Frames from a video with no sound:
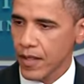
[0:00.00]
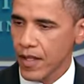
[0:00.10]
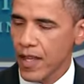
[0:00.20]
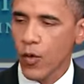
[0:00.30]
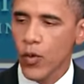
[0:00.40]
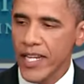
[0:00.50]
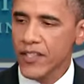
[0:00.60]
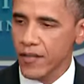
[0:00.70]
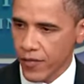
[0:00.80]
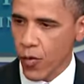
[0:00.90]
And the
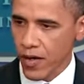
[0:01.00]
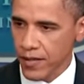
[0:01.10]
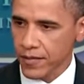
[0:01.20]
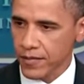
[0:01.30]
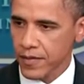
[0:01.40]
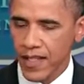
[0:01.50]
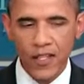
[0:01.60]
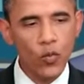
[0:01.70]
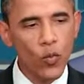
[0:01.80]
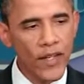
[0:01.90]
reason for it
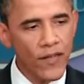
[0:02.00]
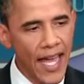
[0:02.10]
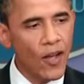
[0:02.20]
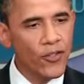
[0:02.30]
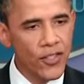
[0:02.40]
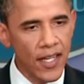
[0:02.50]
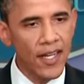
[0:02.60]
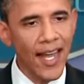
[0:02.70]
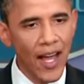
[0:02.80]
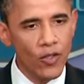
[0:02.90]
is we've now
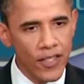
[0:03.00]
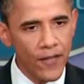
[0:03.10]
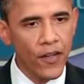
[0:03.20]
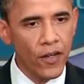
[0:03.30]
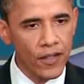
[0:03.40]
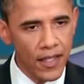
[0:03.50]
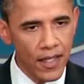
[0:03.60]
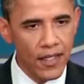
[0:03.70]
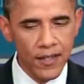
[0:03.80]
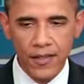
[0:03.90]
seen how difficult it
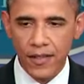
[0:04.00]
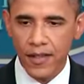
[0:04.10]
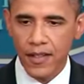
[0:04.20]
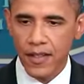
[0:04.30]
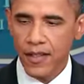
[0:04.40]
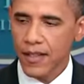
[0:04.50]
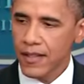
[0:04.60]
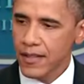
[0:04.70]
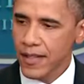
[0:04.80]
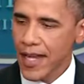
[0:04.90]
is
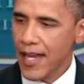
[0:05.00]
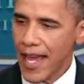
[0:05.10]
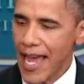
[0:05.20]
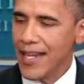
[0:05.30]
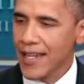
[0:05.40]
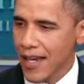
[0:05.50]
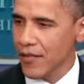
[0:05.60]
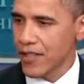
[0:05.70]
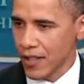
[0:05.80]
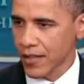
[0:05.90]
to get any kind
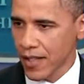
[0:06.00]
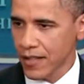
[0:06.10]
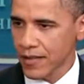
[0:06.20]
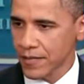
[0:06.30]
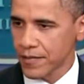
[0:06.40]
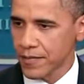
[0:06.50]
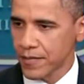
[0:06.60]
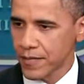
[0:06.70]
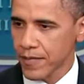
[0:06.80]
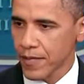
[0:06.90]
of deal done.
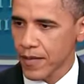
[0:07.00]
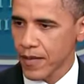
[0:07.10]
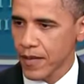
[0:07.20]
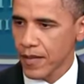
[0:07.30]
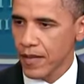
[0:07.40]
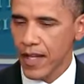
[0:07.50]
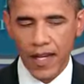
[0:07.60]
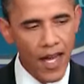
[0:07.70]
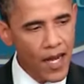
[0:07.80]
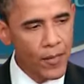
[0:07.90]
The
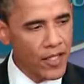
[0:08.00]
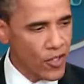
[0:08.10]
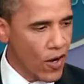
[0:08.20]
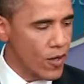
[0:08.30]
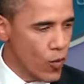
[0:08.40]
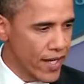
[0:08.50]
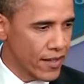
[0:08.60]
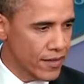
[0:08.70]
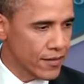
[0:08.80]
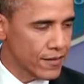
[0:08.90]
economy has already weakened,